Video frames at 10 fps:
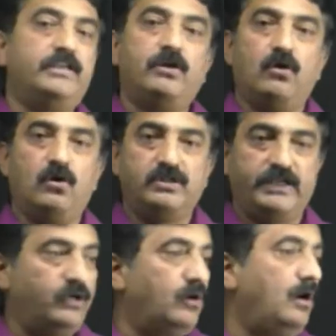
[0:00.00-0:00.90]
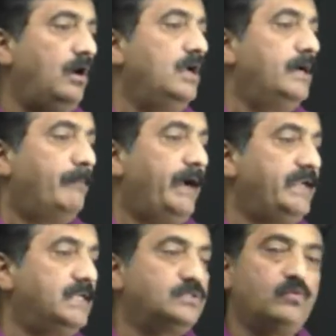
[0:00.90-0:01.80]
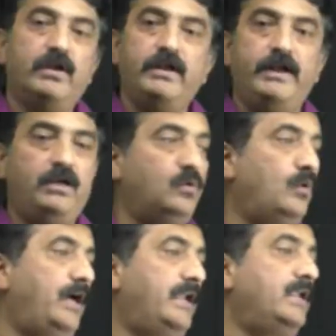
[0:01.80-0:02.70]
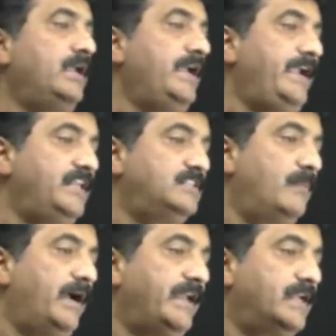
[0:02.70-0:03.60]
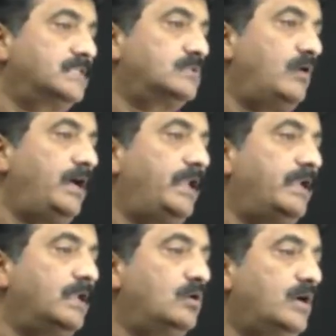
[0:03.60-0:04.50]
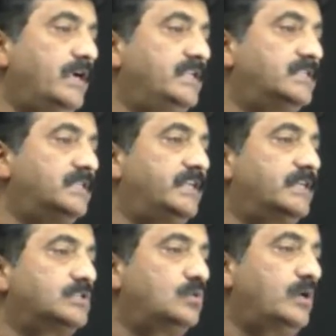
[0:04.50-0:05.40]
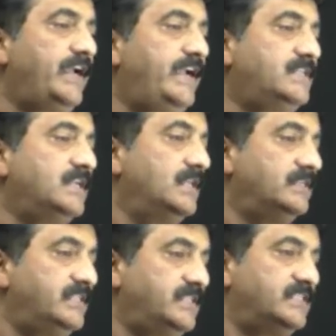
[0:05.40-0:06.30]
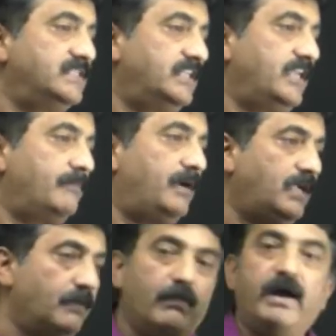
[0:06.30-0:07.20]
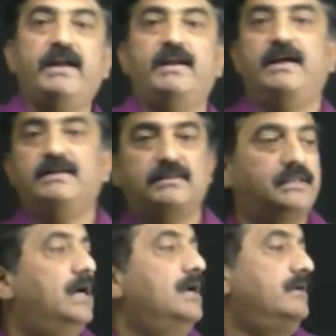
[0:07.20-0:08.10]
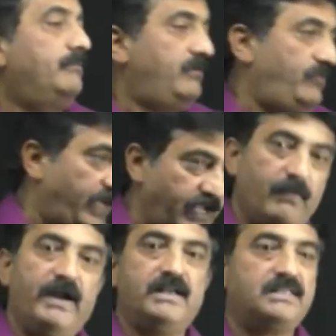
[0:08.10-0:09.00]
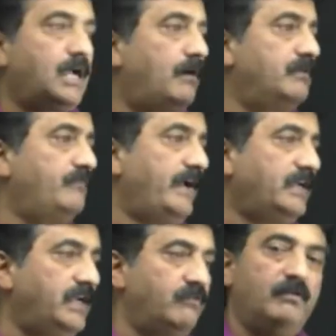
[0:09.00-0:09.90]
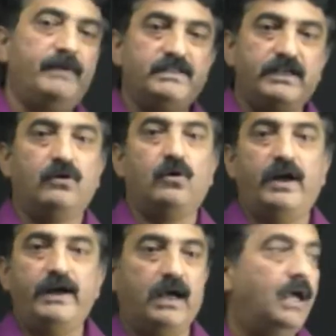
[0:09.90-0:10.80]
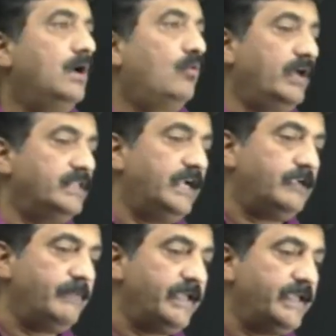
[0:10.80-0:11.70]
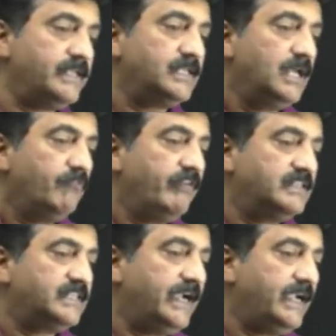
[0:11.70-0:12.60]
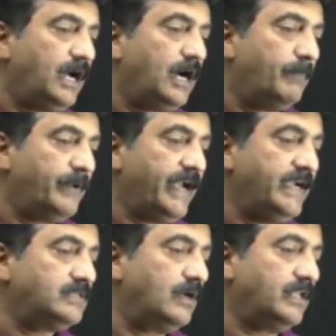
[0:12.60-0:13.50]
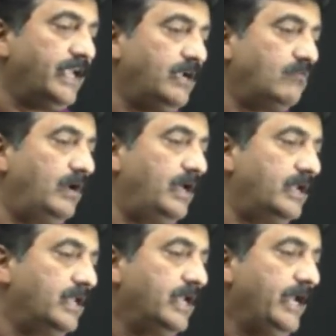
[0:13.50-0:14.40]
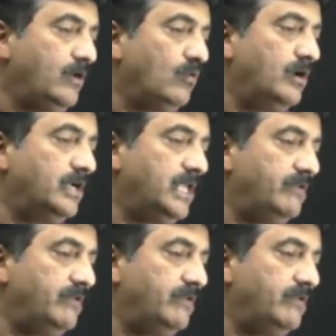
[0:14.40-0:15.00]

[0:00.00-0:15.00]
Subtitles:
0, 0, minus 1 into 1, it is minus 1. Look at this, dear students. This is nothing but minus. If you take minus common factor, it will be 0 and 1. That means when Z operates on ket 1, it won't